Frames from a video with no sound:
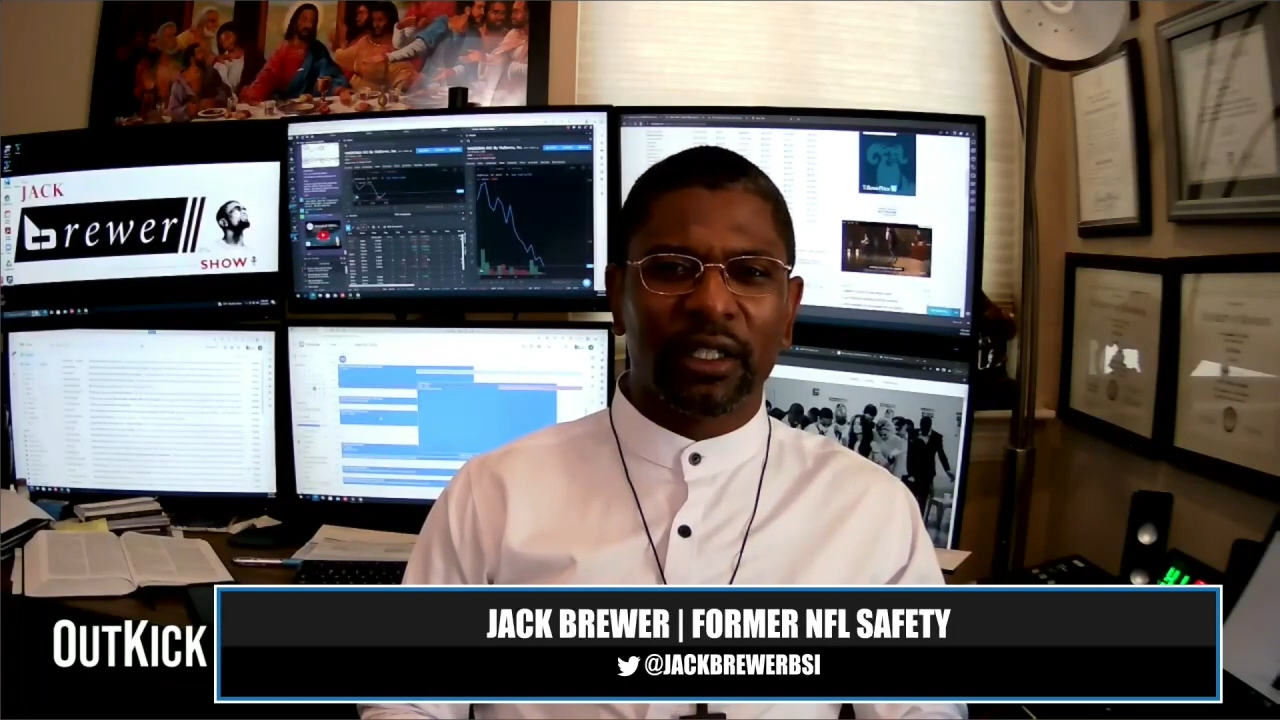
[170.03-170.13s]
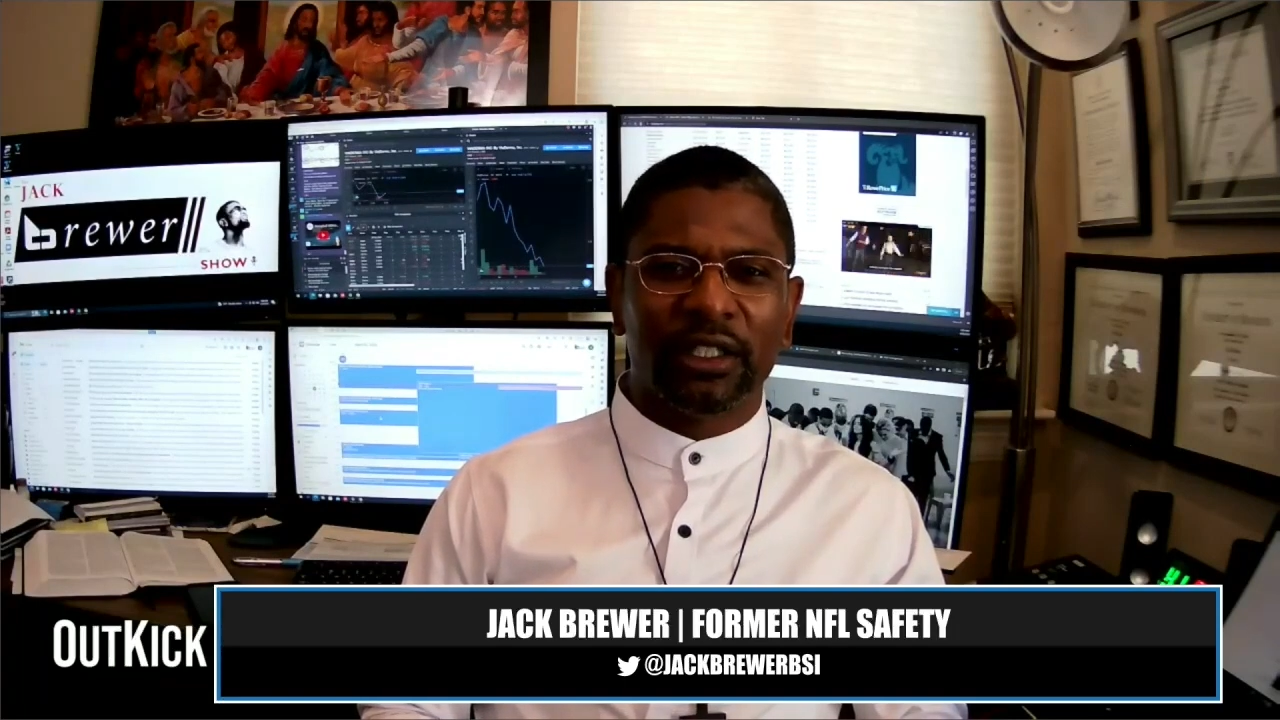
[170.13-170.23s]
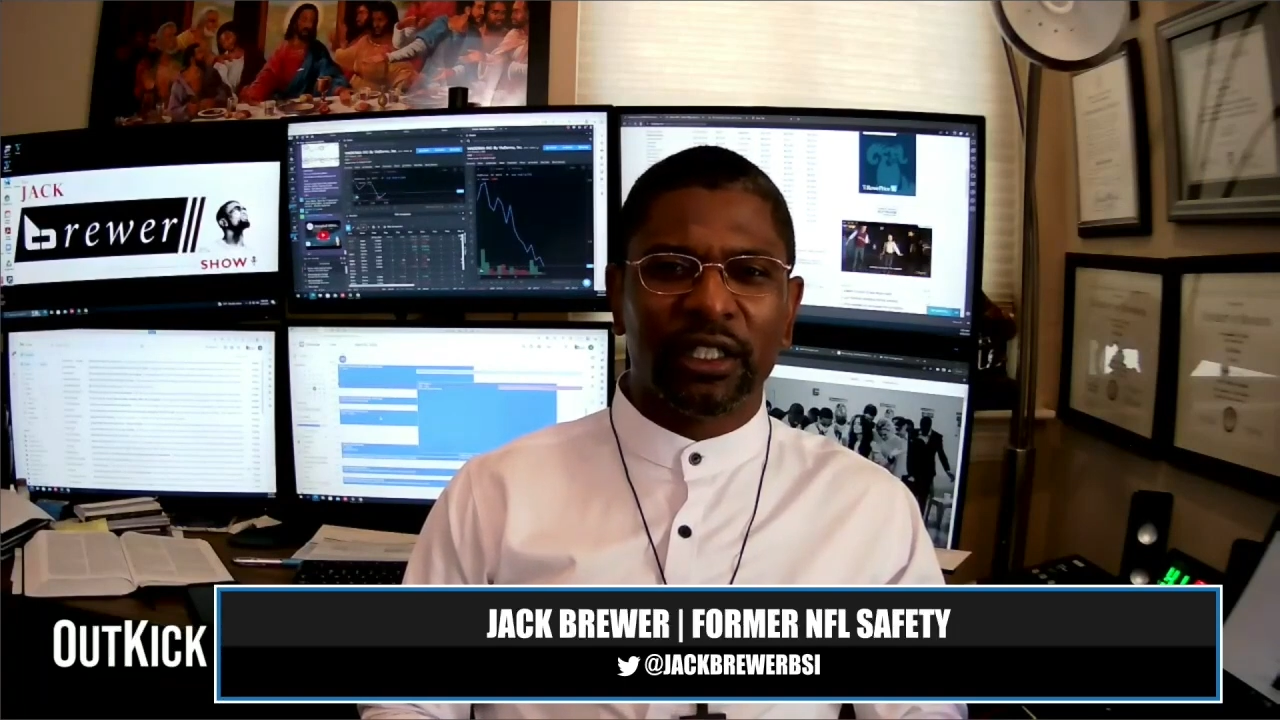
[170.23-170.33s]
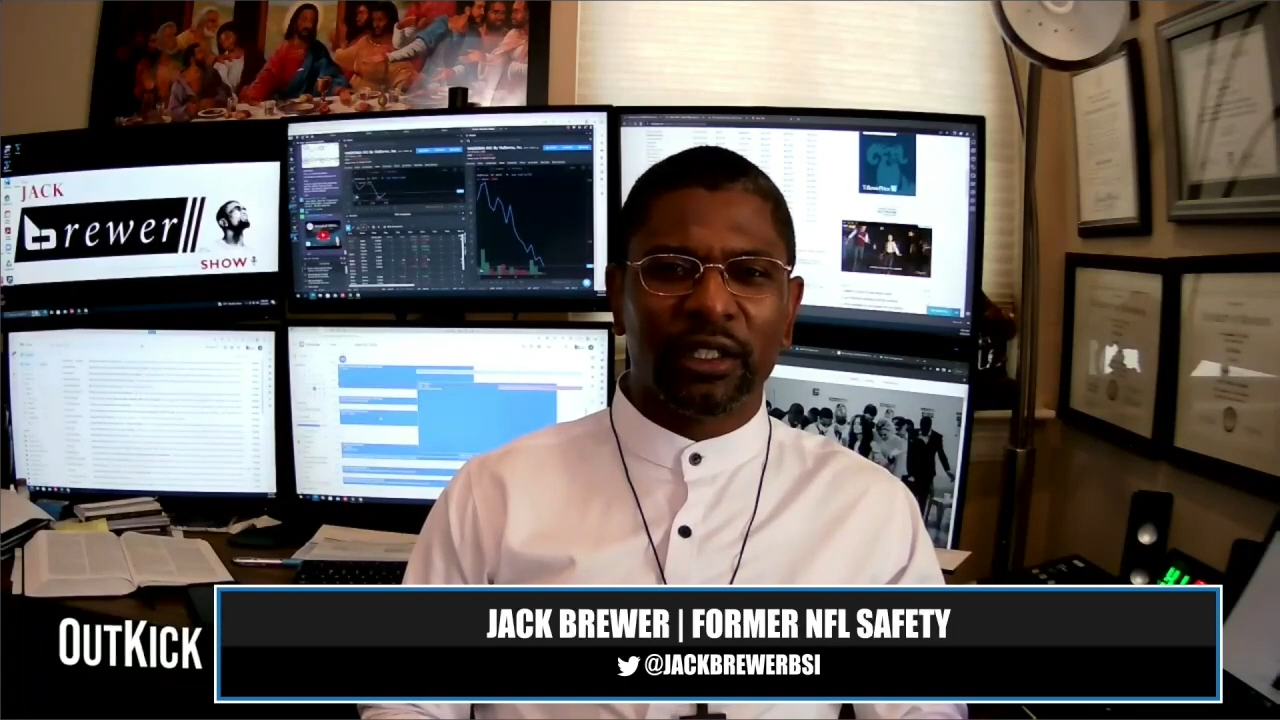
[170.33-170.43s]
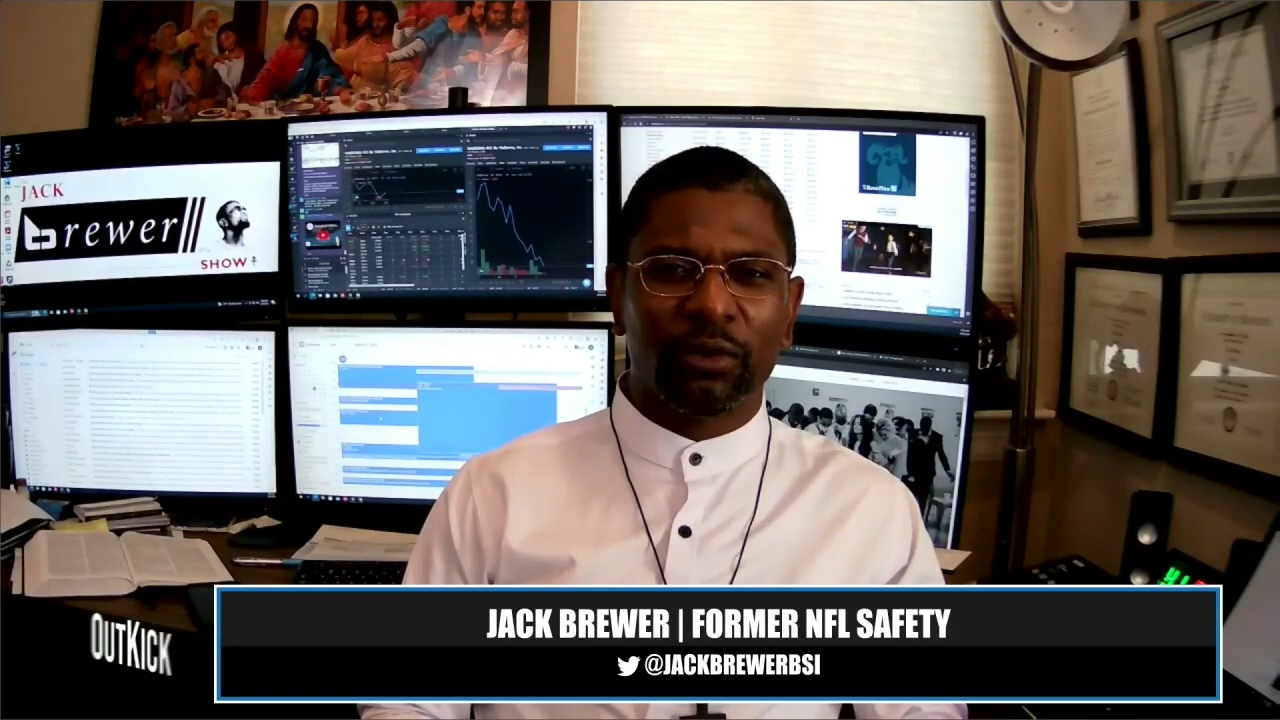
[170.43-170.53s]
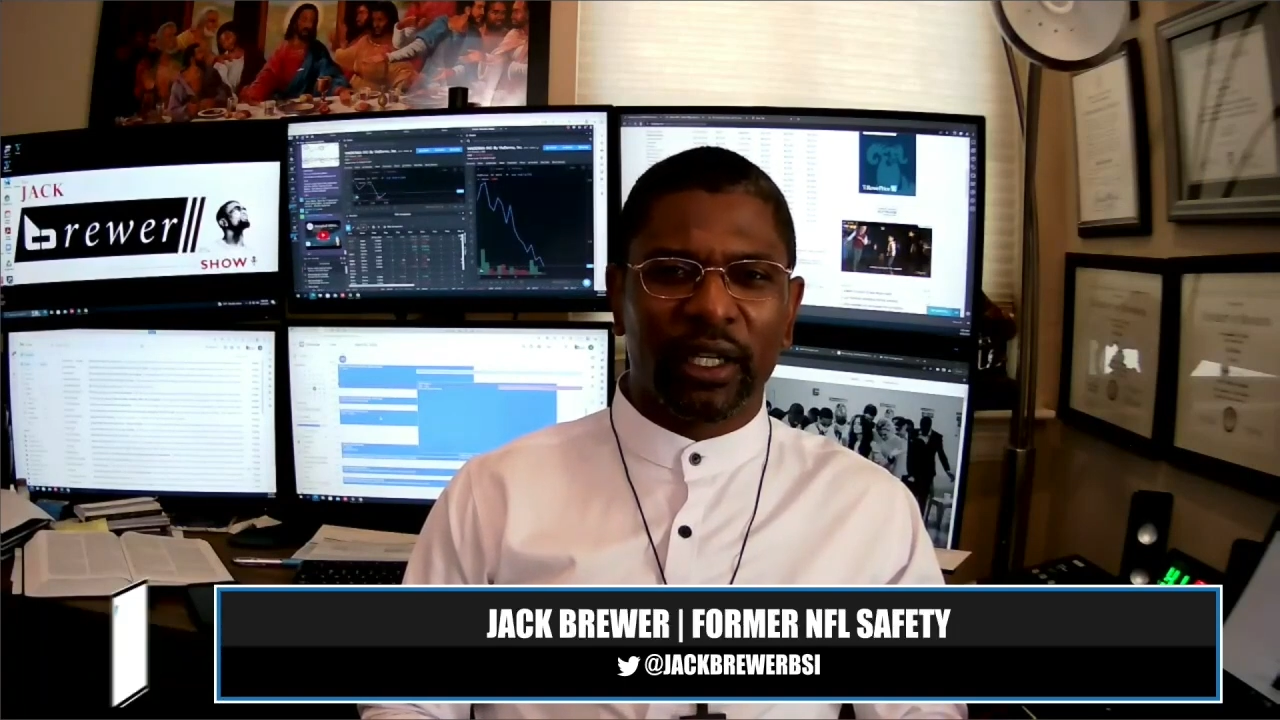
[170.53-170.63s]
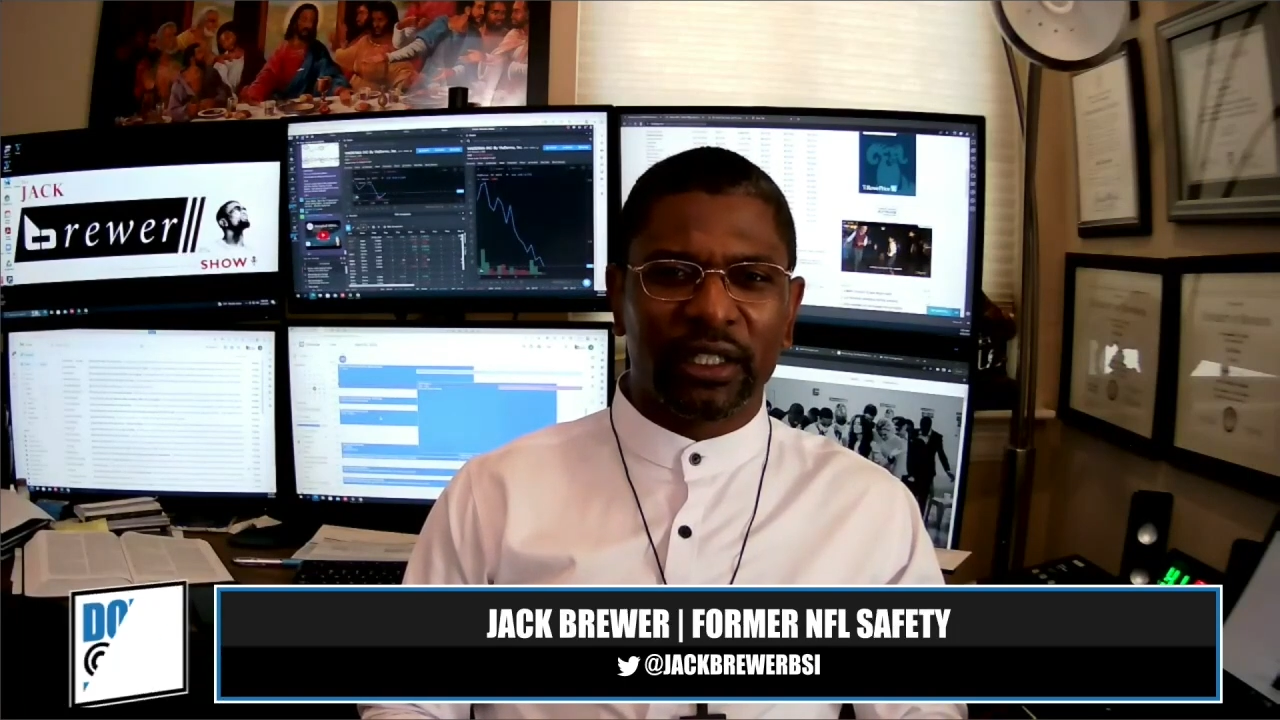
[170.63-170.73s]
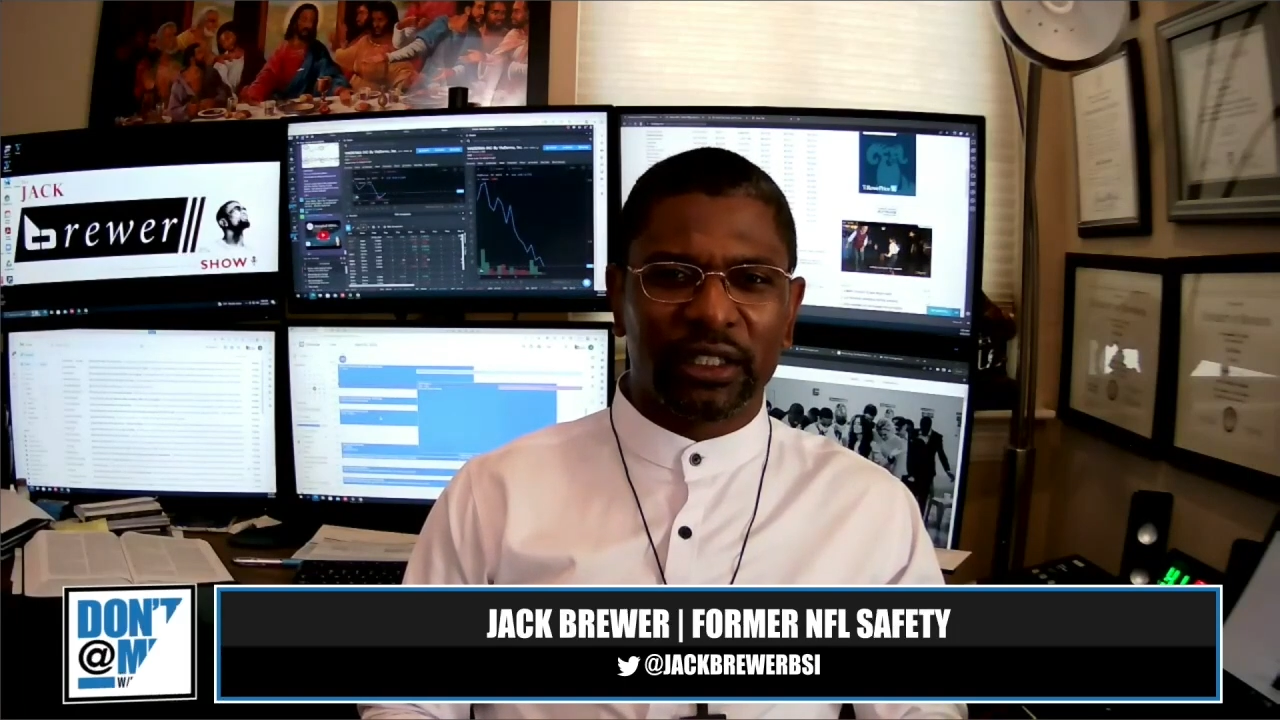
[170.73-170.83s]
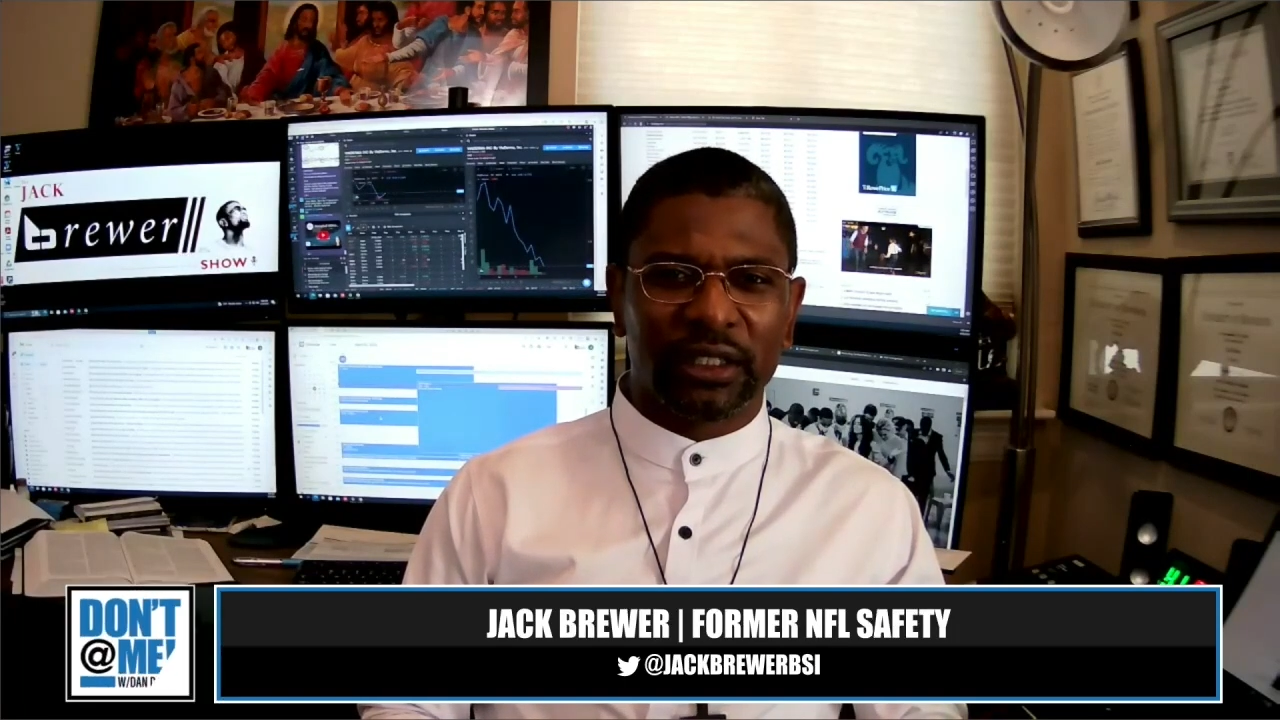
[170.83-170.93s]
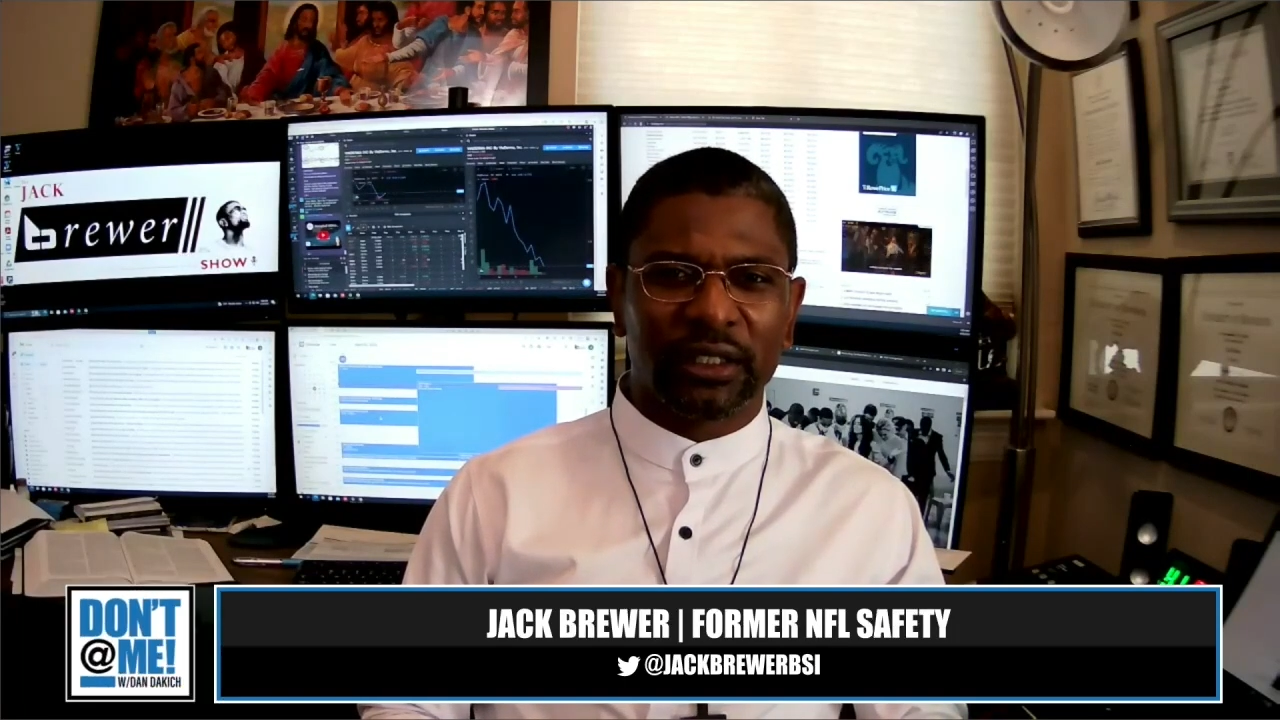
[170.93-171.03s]
a
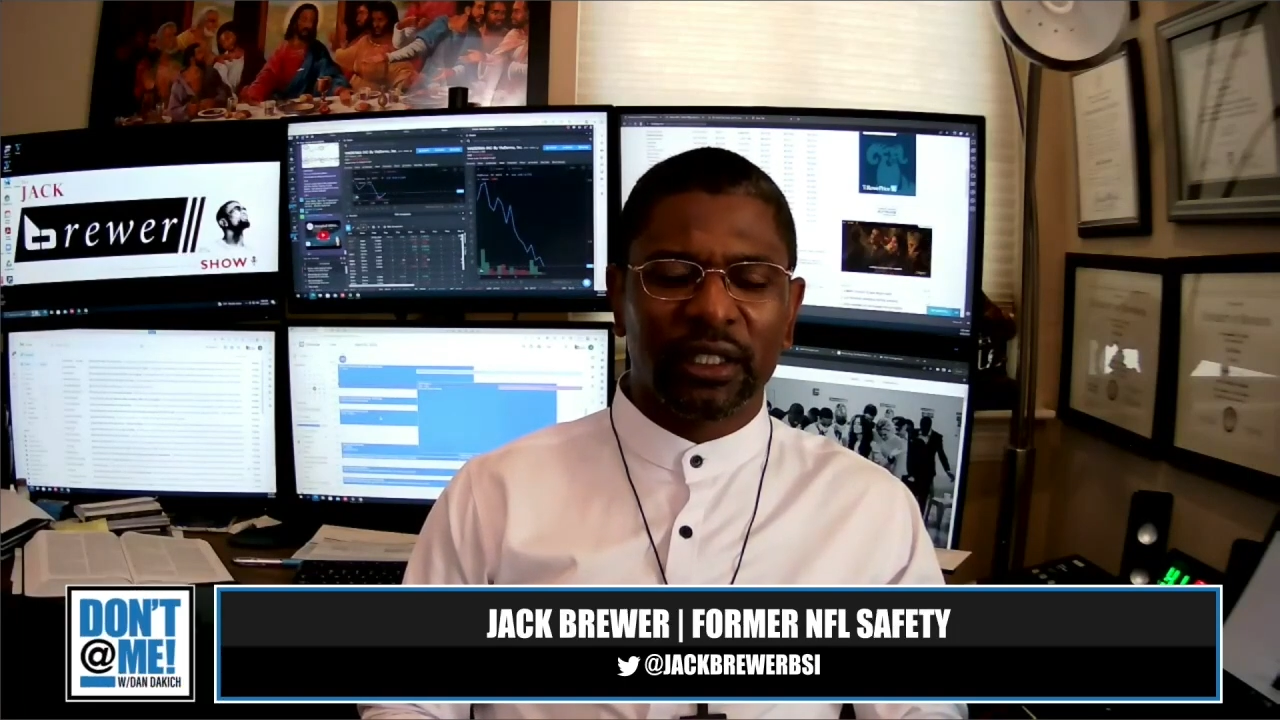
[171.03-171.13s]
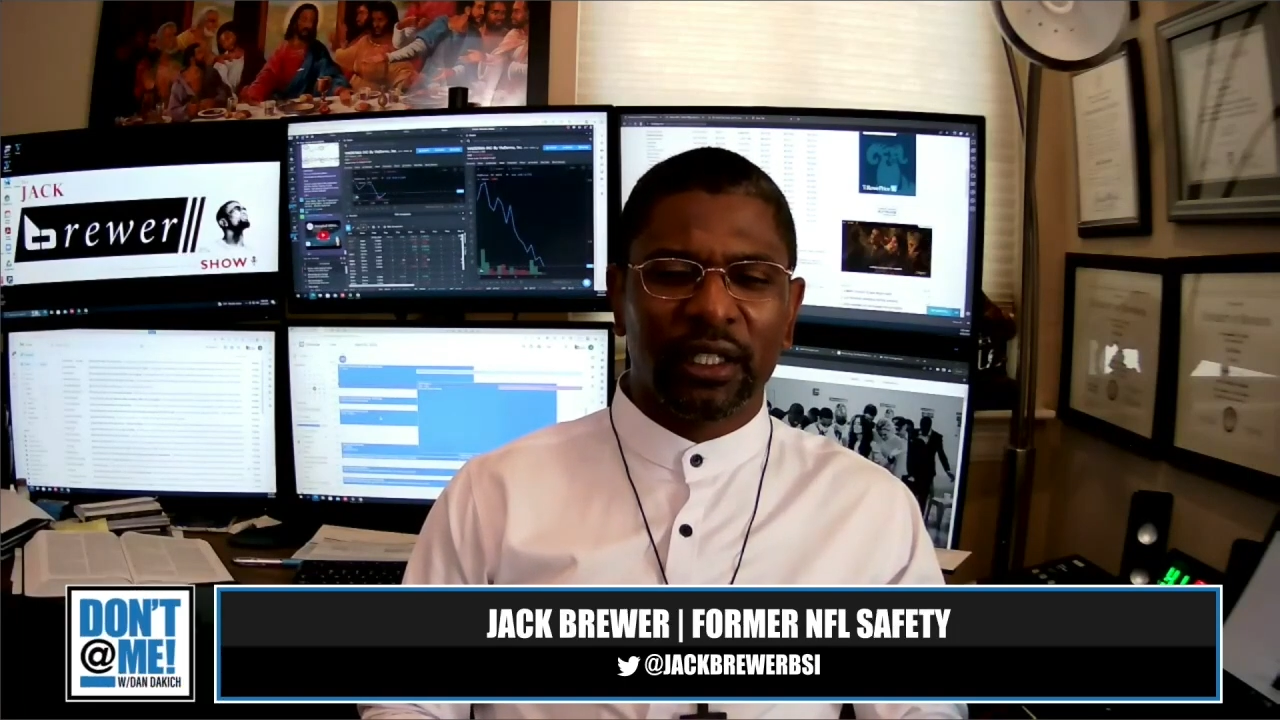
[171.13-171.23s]
generation.